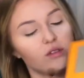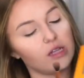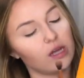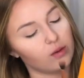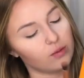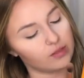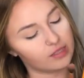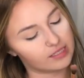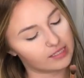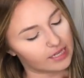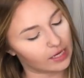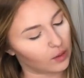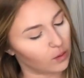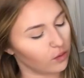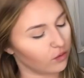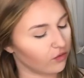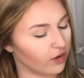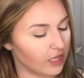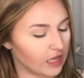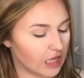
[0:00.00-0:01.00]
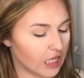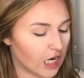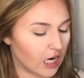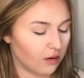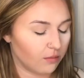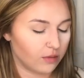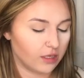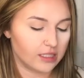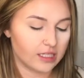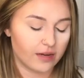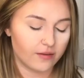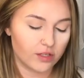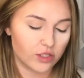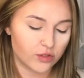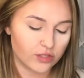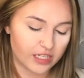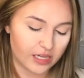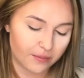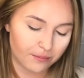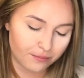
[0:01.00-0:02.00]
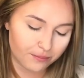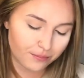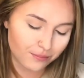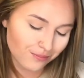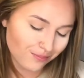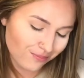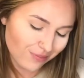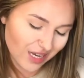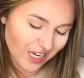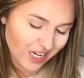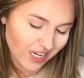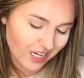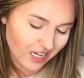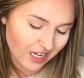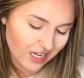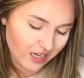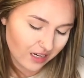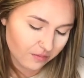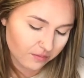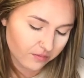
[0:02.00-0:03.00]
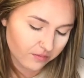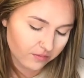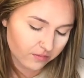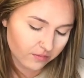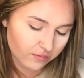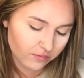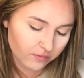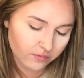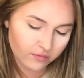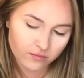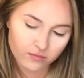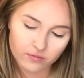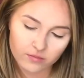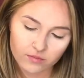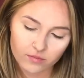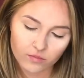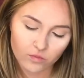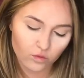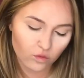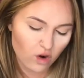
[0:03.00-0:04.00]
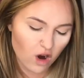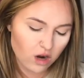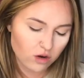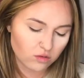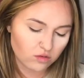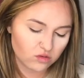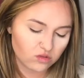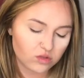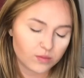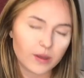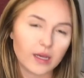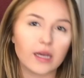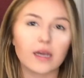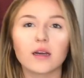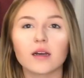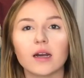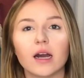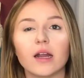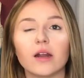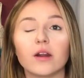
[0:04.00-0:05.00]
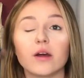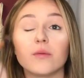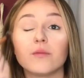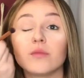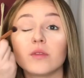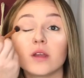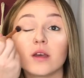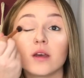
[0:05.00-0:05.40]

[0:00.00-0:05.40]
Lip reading: That one, the second one right there, I'm going to dive into is like a pinky, rose pink, I don't know.